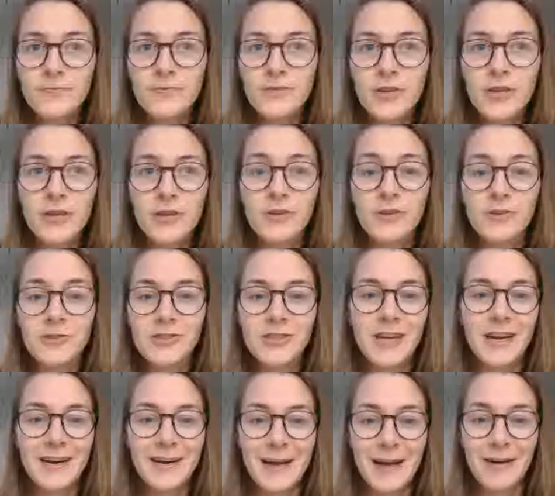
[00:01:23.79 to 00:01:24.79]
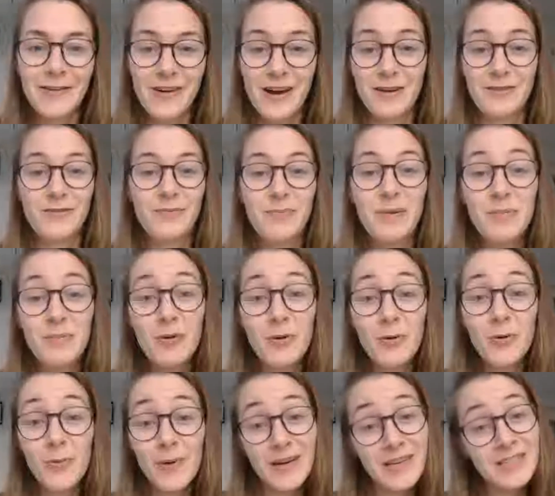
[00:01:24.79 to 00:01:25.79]
you know, scare the hell out of
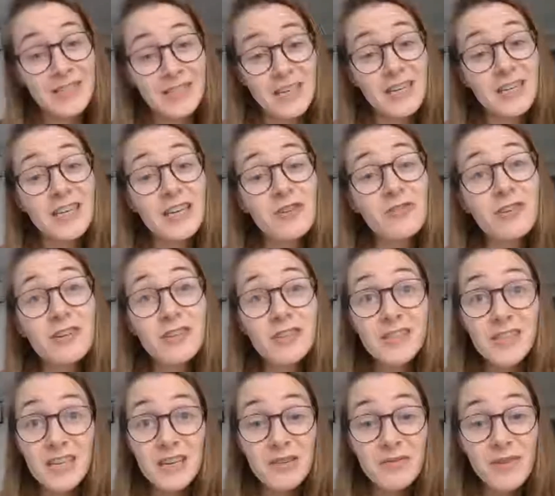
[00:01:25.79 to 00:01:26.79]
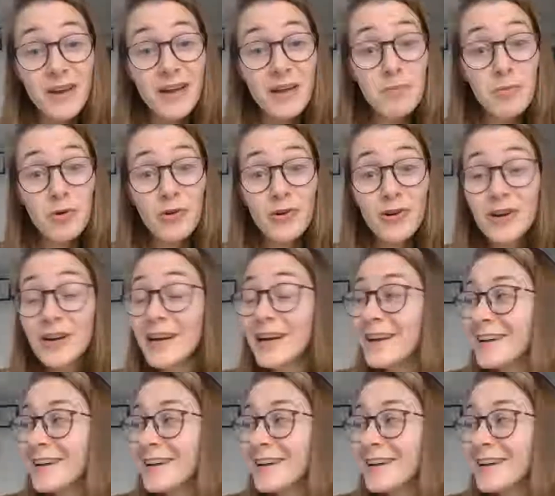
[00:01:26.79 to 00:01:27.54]
people when it's not New Year's Eve anymore.